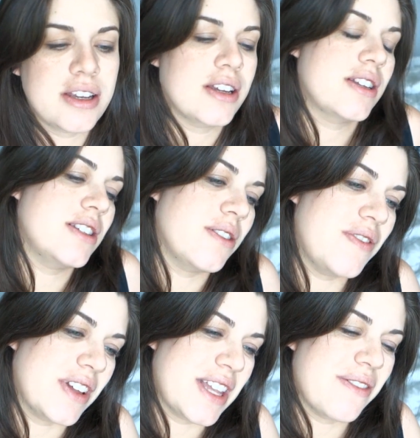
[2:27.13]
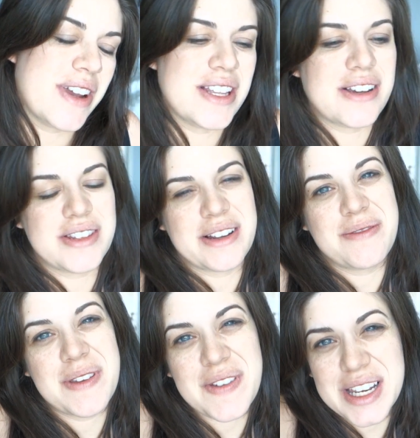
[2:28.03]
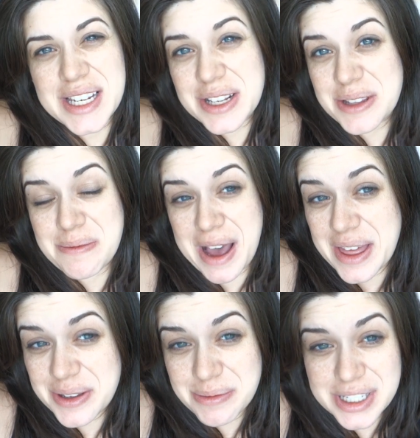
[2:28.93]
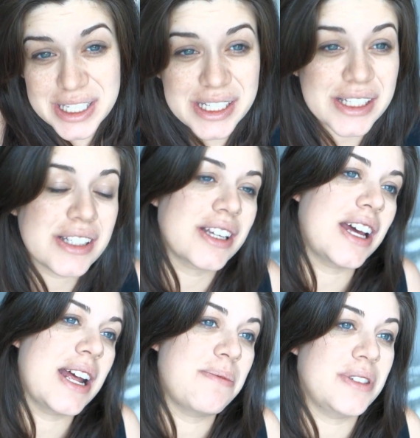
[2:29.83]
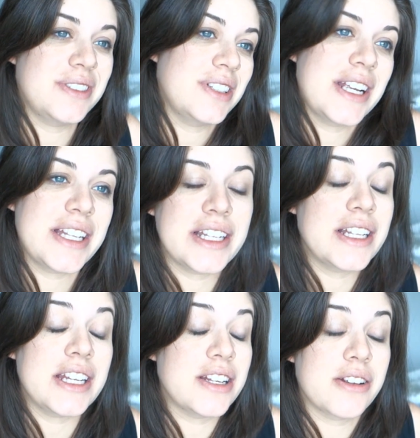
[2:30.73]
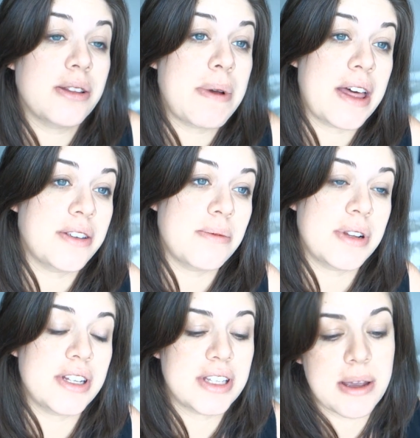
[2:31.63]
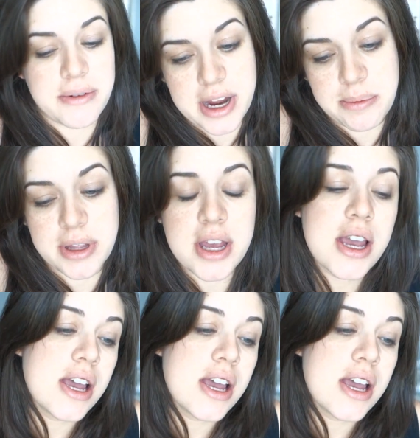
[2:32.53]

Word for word: I still felt that way. So I was like, well, maybe I need to go to the bathroom again. So I got up and I didn't need to go to the bathroom and I just kept cramping.